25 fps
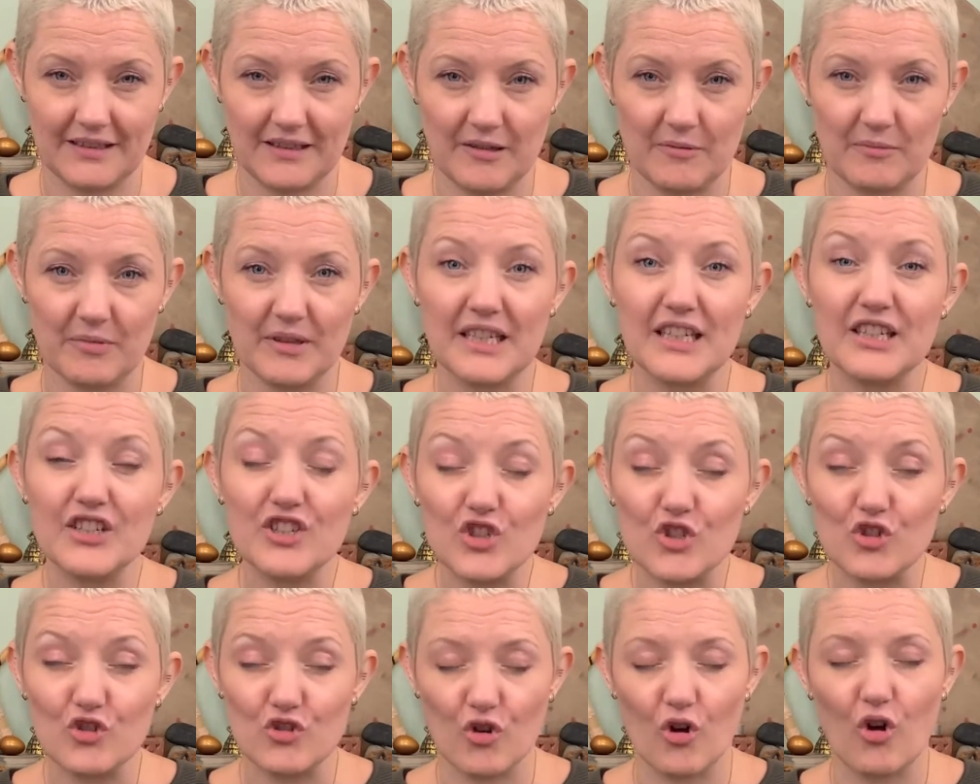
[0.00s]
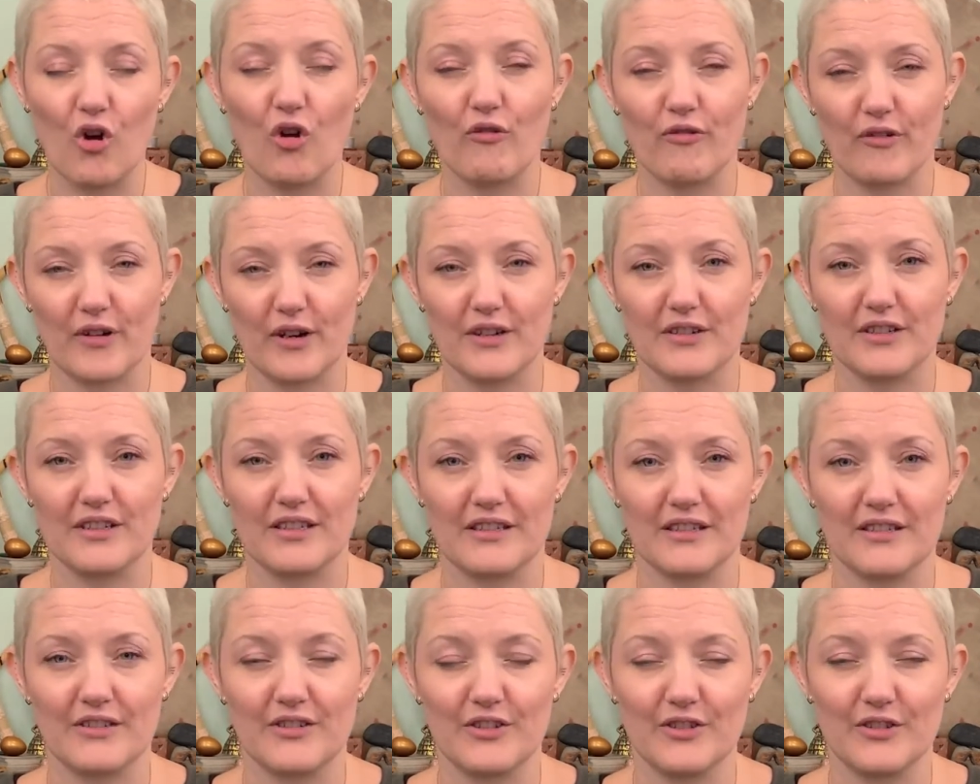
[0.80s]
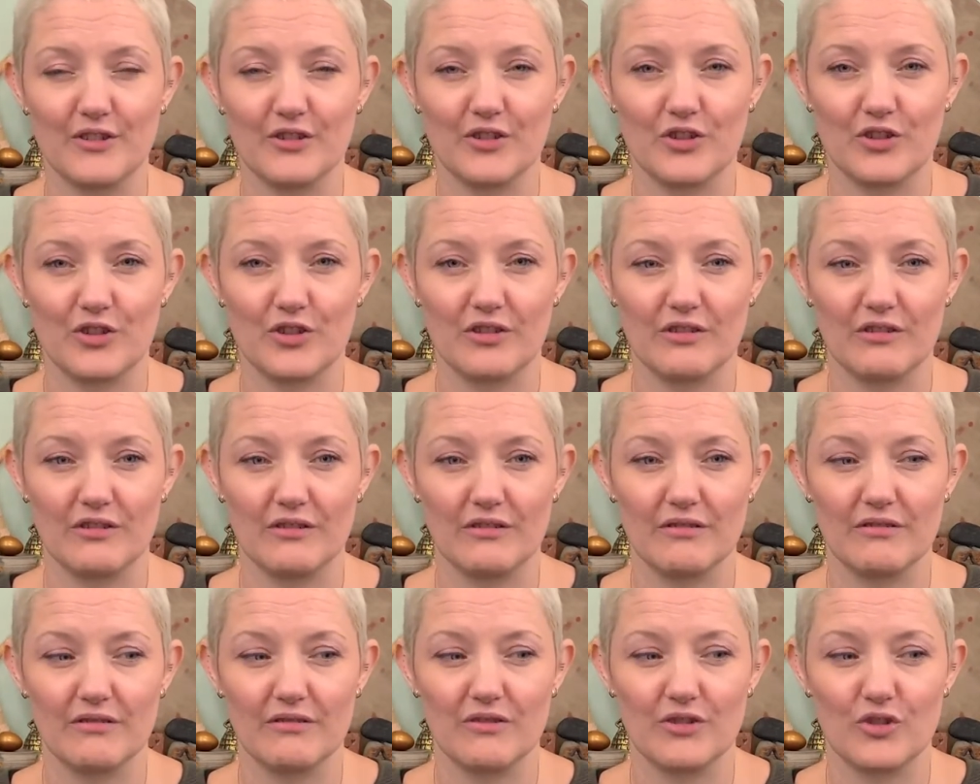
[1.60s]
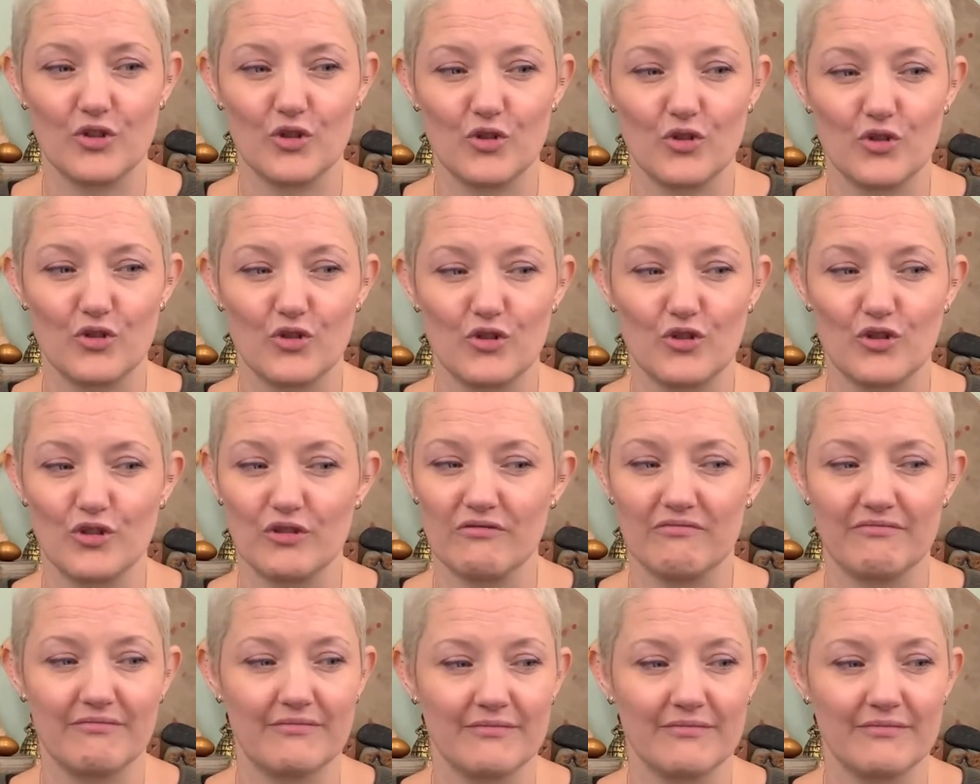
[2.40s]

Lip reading: Please do not offer to do